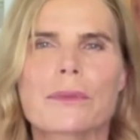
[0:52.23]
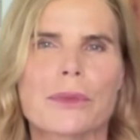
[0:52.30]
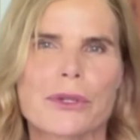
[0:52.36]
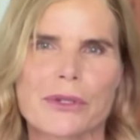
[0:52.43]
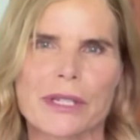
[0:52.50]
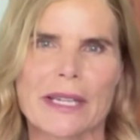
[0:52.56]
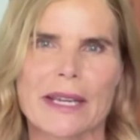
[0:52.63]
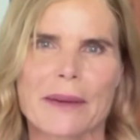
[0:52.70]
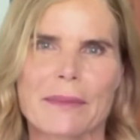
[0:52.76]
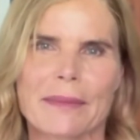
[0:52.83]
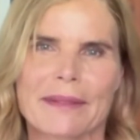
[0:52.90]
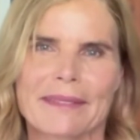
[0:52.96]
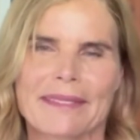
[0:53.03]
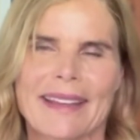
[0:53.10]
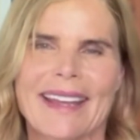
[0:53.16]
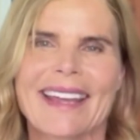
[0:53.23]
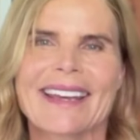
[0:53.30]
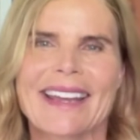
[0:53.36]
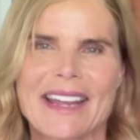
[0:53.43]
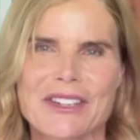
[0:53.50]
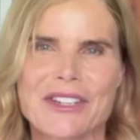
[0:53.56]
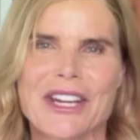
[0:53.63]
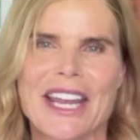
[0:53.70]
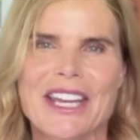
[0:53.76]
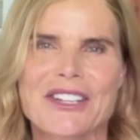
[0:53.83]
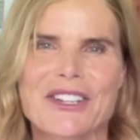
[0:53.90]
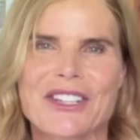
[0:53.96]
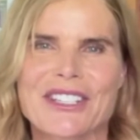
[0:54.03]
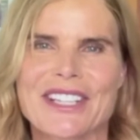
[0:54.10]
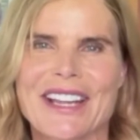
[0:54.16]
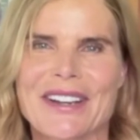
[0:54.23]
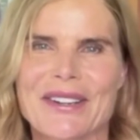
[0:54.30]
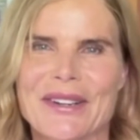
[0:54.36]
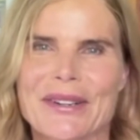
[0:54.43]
museum and education center.